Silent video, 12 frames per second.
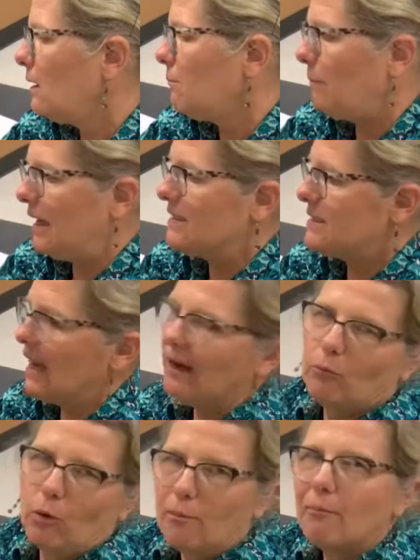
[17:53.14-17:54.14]
based
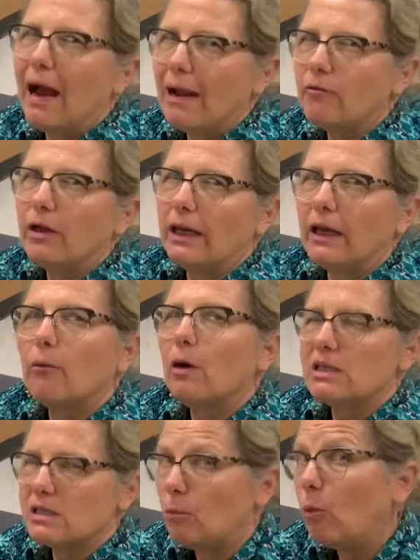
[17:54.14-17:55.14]
on what my reading
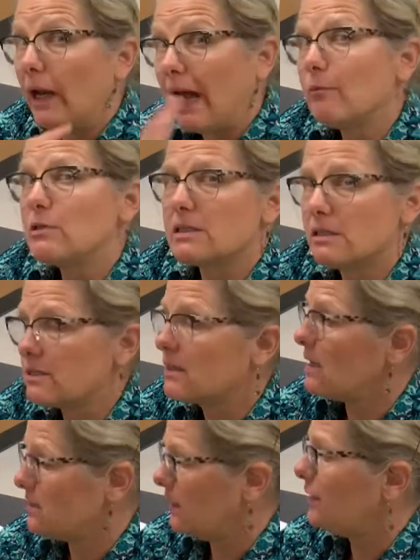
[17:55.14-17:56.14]
was and what I was
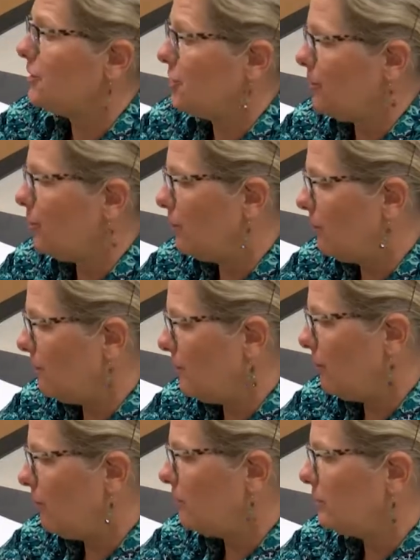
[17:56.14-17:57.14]
discussing to you
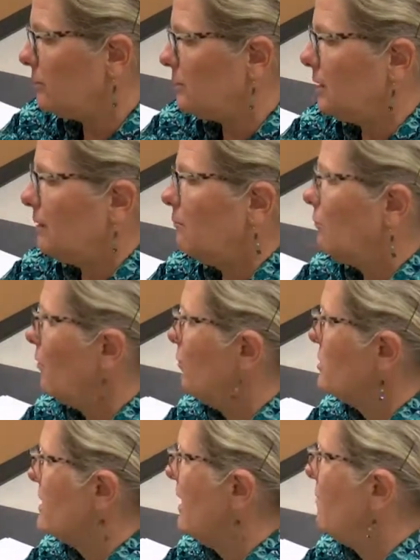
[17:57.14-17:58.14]
about what
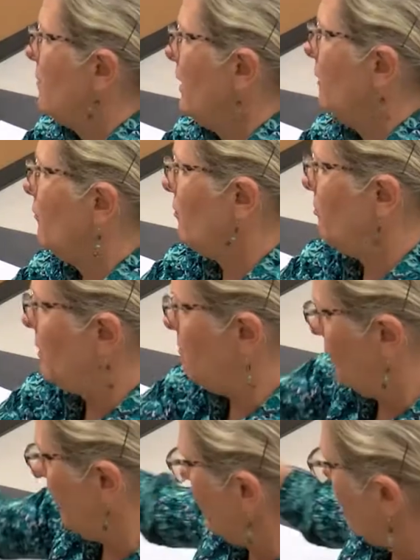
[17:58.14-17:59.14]
was happening with people I